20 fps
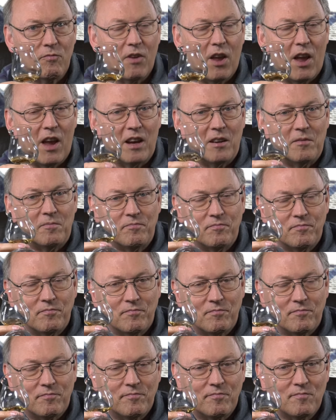Yeah,
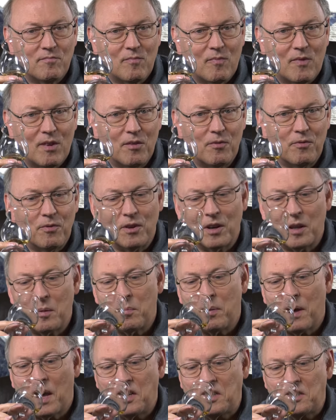full
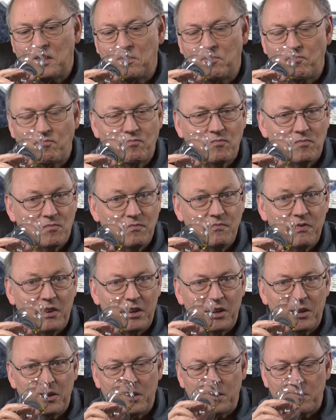impact.
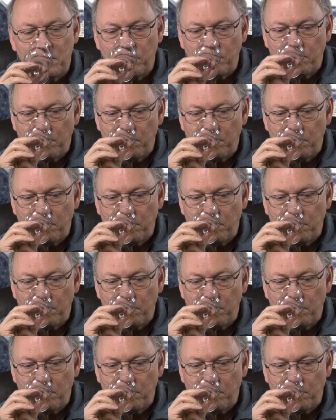Very good.